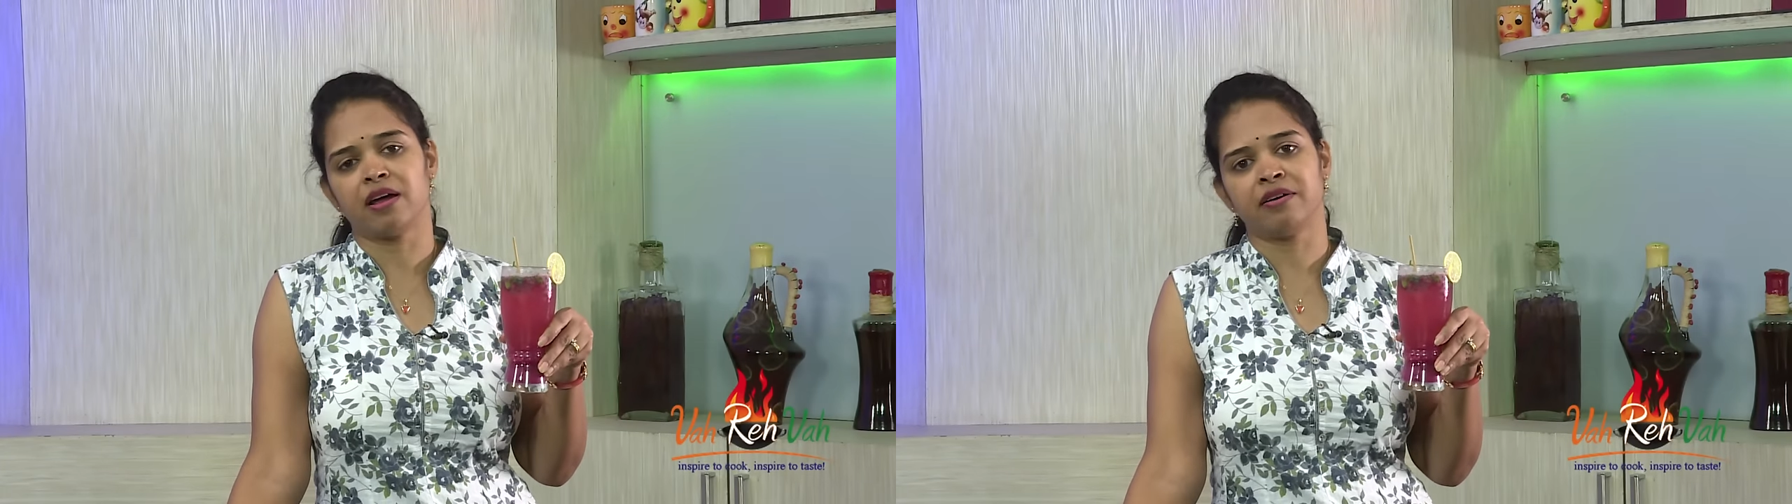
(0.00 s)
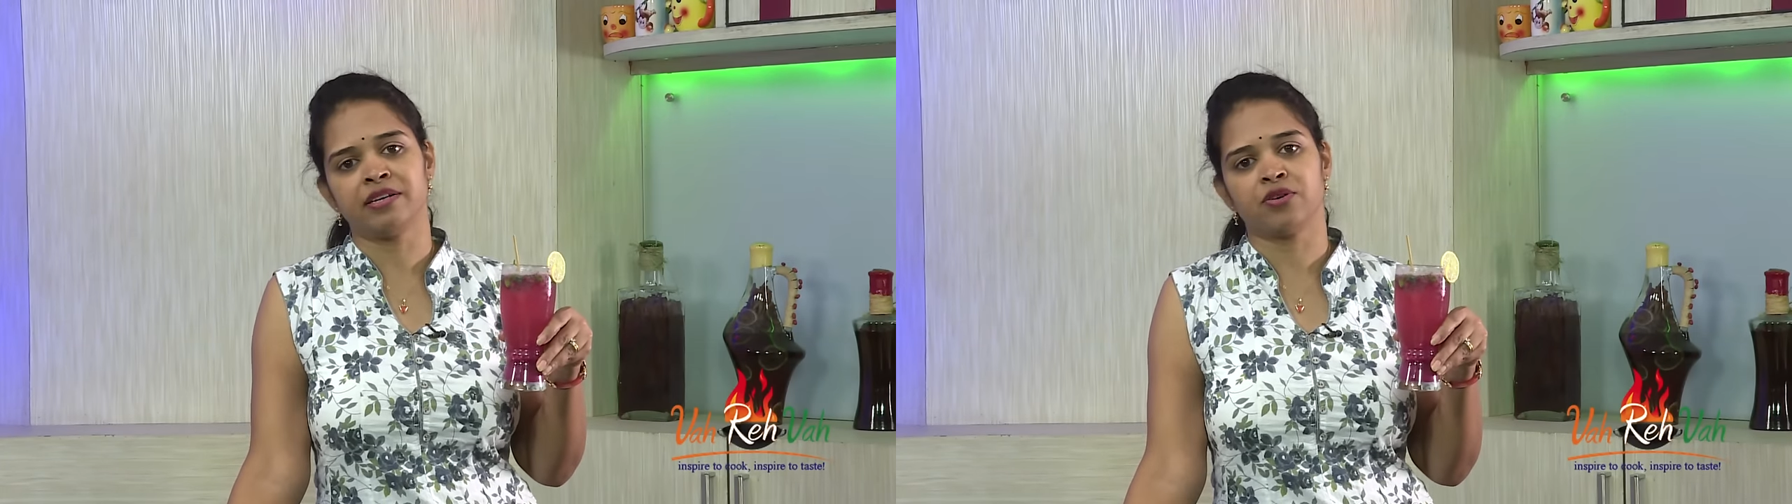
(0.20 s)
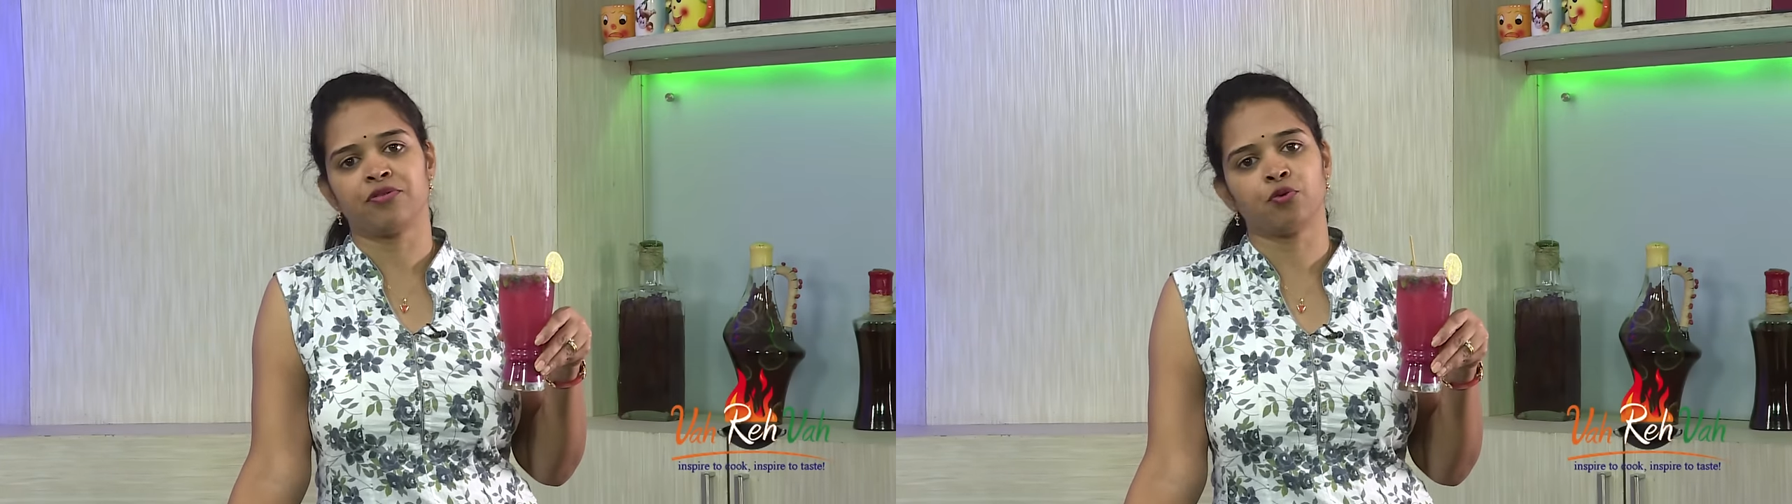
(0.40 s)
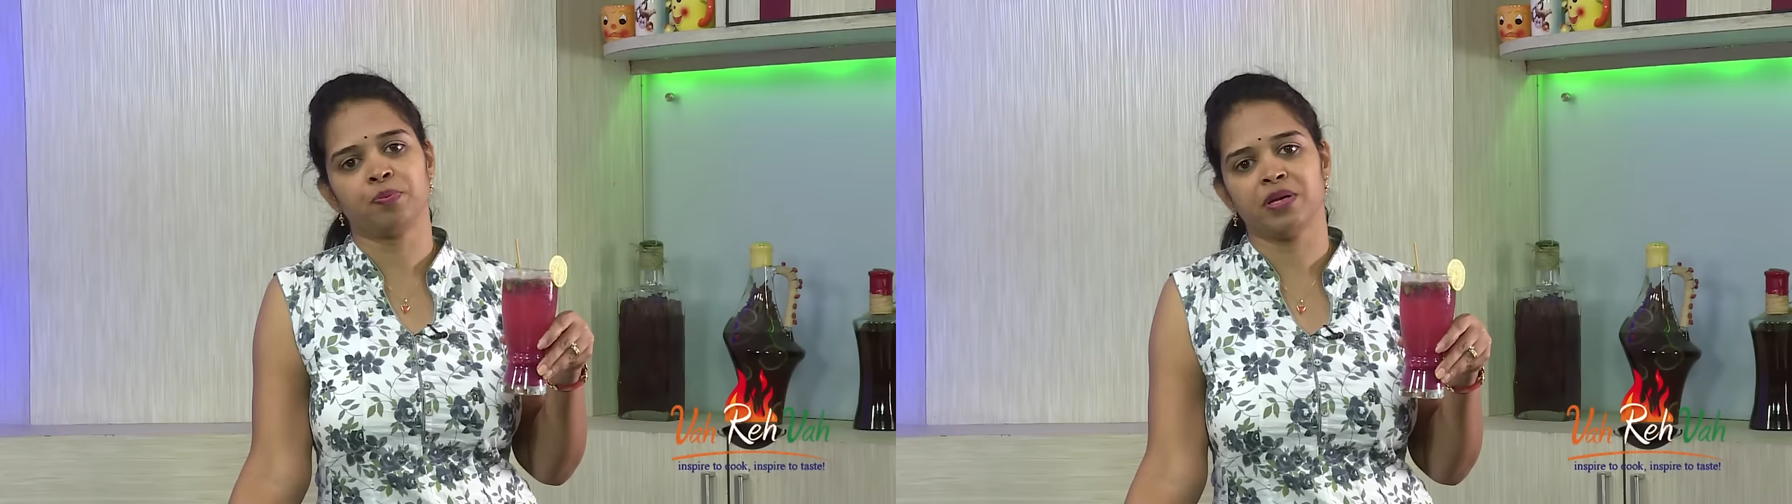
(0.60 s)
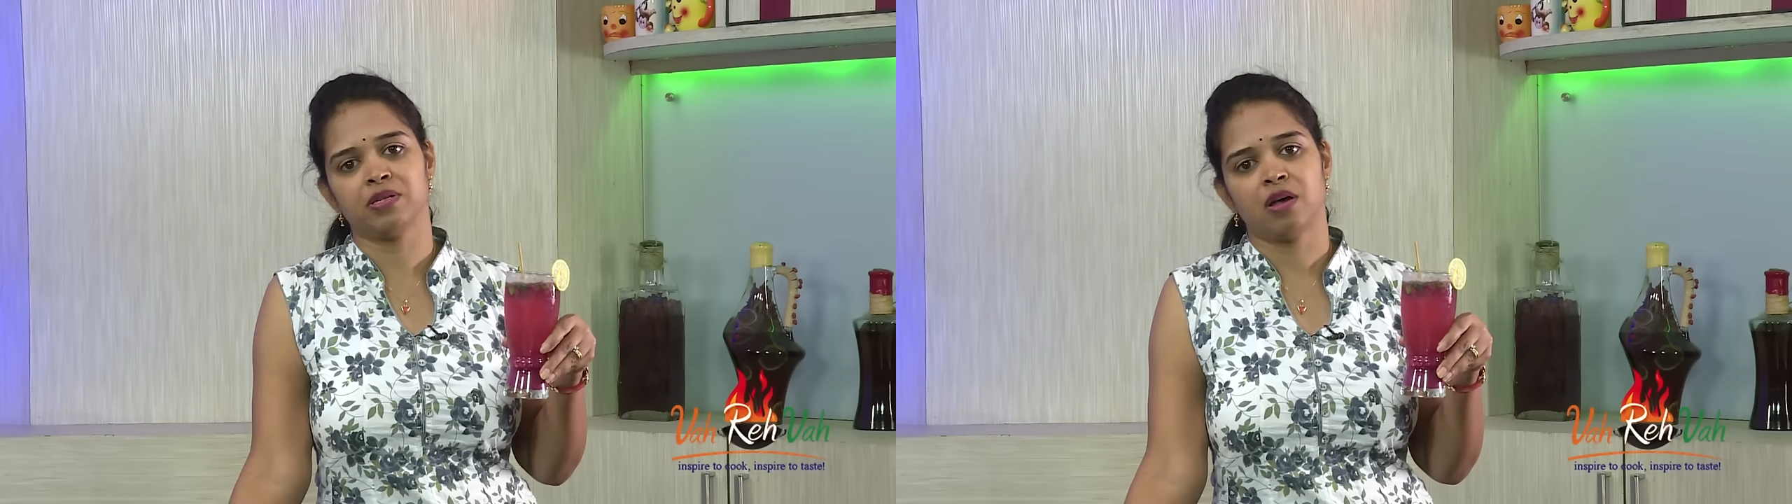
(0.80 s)
hundreds of
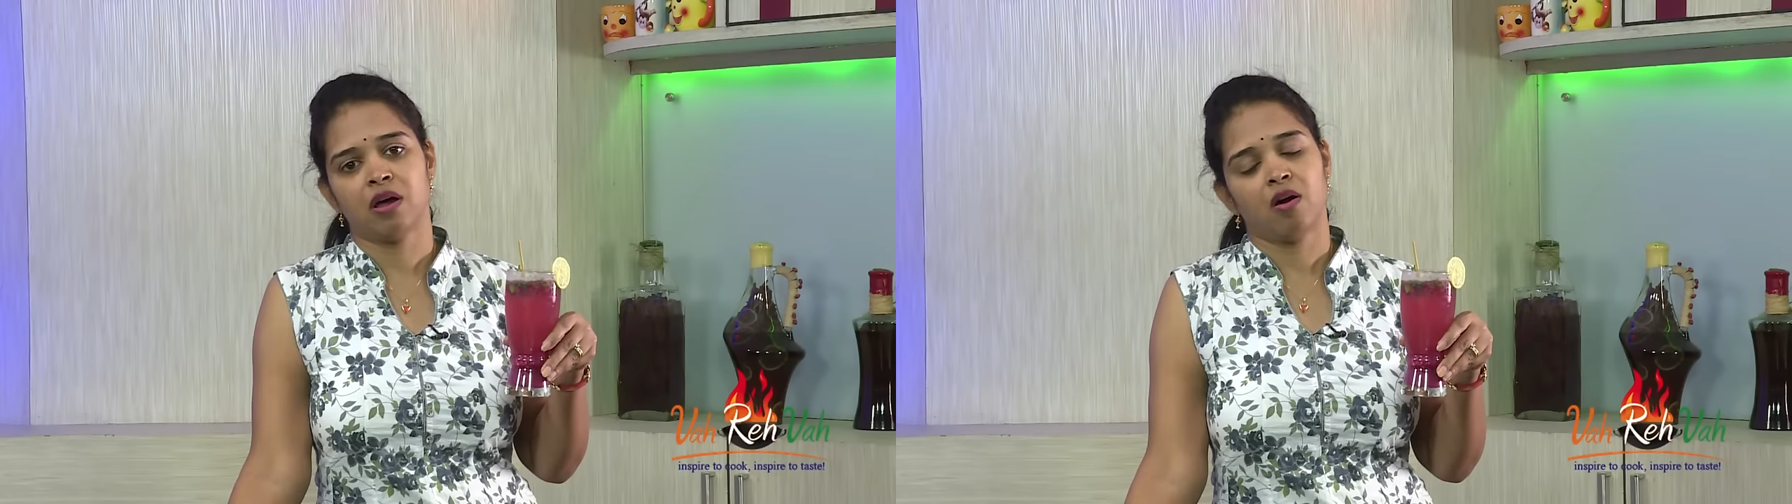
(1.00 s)
rupees